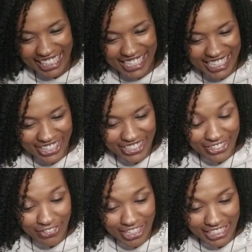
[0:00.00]
So
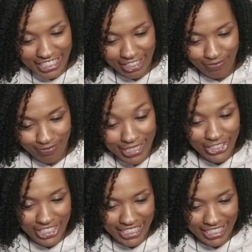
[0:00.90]
it's funny they
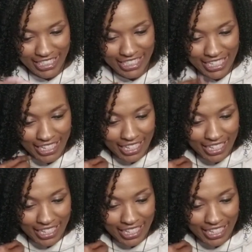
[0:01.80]
mention this.